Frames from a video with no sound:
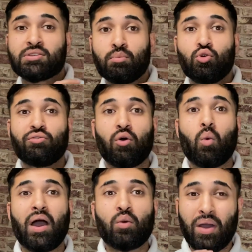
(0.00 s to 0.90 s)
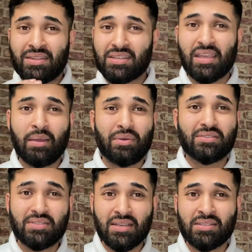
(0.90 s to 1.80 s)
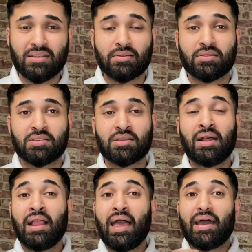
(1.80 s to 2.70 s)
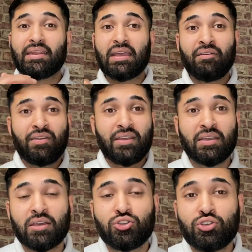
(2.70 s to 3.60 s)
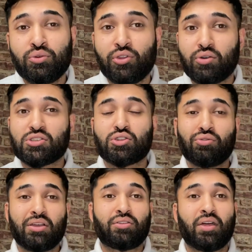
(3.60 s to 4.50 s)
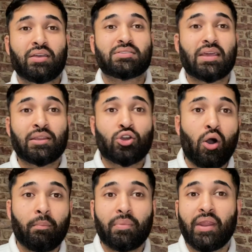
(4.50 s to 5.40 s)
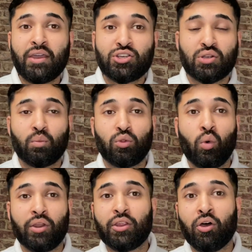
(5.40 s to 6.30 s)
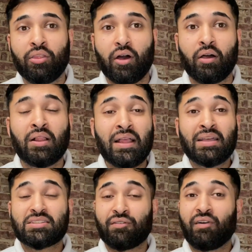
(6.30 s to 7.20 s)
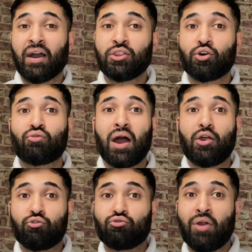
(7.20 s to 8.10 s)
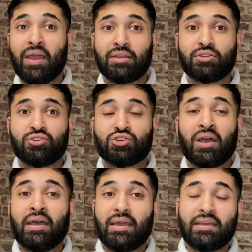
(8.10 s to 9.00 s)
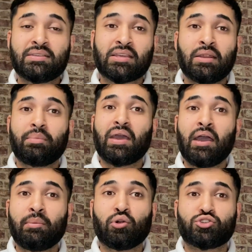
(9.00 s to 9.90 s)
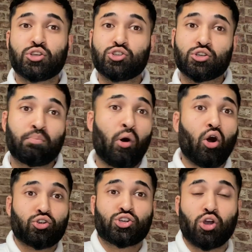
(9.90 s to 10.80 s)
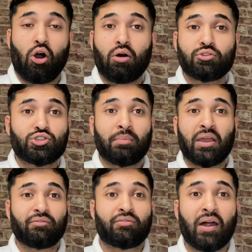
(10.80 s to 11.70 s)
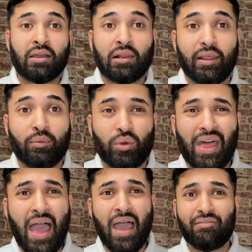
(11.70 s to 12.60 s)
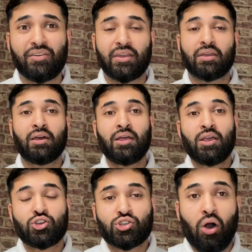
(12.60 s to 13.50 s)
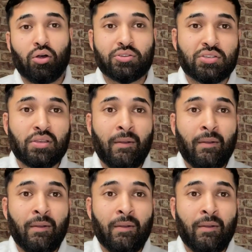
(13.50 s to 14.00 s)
to move away, when to keep his distance. And if he can do those three things in combination with one another to find the right range, he's going to be able to just pot shot Jermaine Franklin with heavy shots.